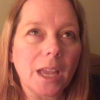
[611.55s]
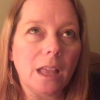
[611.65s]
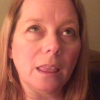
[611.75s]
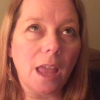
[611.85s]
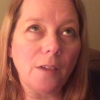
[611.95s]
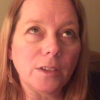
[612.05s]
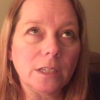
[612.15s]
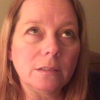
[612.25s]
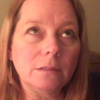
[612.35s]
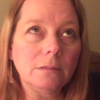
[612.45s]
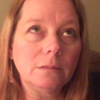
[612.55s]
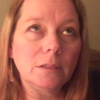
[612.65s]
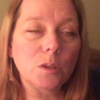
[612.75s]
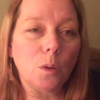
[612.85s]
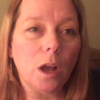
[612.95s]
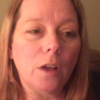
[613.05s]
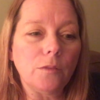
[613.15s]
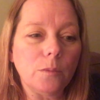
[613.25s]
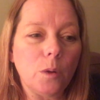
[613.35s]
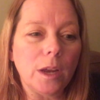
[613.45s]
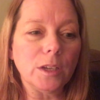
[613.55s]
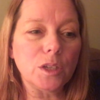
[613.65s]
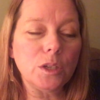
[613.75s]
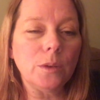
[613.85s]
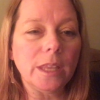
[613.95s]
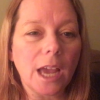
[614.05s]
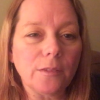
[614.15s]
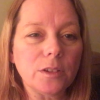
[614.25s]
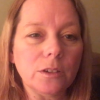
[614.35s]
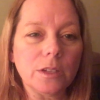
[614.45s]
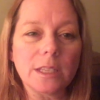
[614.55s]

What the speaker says: 11, 12, 1, 2 in the afternoon.